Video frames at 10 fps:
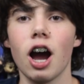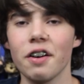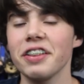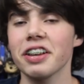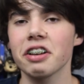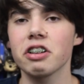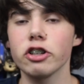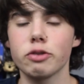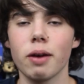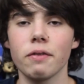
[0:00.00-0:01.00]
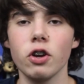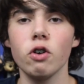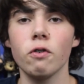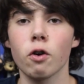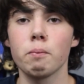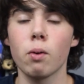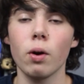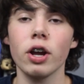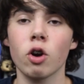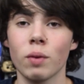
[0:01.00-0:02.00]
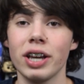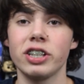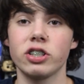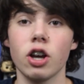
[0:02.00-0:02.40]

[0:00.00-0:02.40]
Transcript: Alright, that concludes my review for Boy Erased.